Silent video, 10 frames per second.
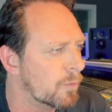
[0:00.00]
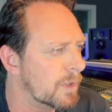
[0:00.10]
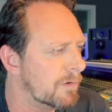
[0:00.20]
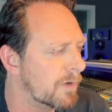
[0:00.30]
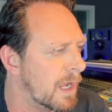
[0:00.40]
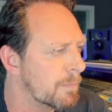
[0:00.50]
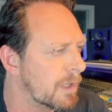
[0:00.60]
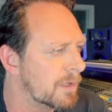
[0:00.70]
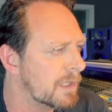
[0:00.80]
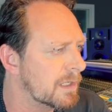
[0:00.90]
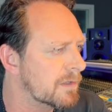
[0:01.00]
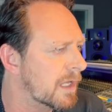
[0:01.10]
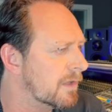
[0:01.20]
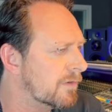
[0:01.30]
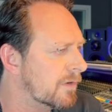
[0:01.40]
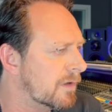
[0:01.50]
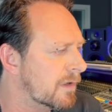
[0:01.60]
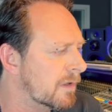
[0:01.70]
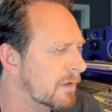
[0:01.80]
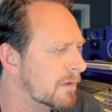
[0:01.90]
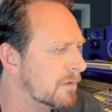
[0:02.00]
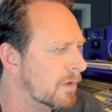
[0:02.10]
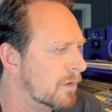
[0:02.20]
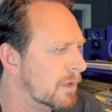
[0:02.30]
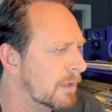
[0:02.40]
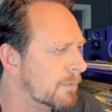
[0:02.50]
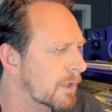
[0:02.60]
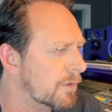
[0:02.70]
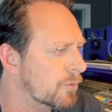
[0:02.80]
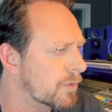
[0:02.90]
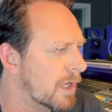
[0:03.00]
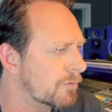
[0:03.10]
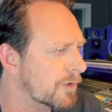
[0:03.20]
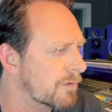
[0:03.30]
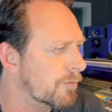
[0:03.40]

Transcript: Whatever, I'm gonna click dance. No, I'm gonna do country and